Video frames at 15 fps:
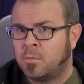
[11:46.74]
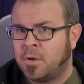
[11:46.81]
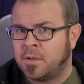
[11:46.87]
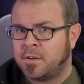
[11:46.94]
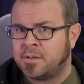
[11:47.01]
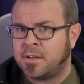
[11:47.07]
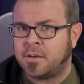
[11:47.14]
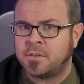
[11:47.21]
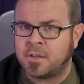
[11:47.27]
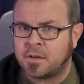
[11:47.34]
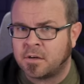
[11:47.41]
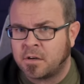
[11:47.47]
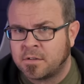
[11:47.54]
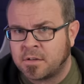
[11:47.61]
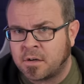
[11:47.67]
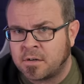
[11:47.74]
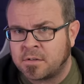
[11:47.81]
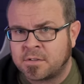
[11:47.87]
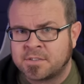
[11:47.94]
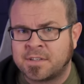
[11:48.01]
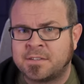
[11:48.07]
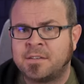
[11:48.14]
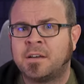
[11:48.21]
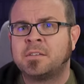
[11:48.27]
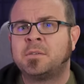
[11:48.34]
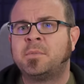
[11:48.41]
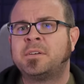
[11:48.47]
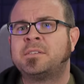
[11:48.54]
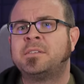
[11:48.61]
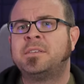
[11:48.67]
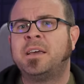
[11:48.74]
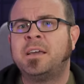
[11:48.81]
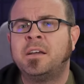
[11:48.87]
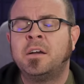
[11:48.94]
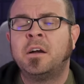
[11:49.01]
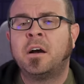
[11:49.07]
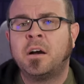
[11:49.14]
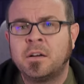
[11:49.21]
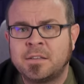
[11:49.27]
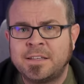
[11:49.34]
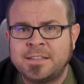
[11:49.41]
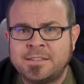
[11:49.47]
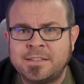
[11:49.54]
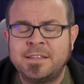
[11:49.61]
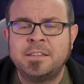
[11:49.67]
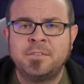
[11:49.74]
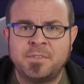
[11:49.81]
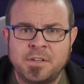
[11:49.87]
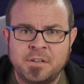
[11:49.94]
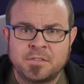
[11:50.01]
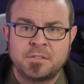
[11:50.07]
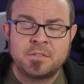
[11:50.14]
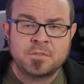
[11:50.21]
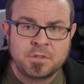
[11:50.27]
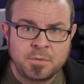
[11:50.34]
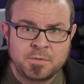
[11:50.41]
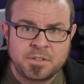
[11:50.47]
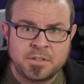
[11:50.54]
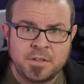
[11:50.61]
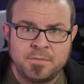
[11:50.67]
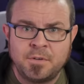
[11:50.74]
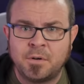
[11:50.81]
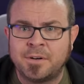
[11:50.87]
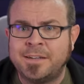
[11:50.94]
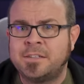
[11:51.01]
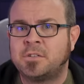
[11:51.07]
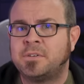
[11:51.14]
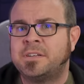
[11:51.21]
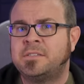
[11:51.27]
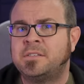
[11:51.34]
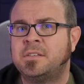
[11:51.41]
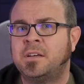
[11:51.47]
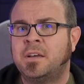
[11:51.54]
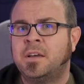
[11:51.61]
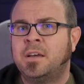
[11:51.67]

While you're down there, all the articles I talked about today are linked in the video's description if you are interested.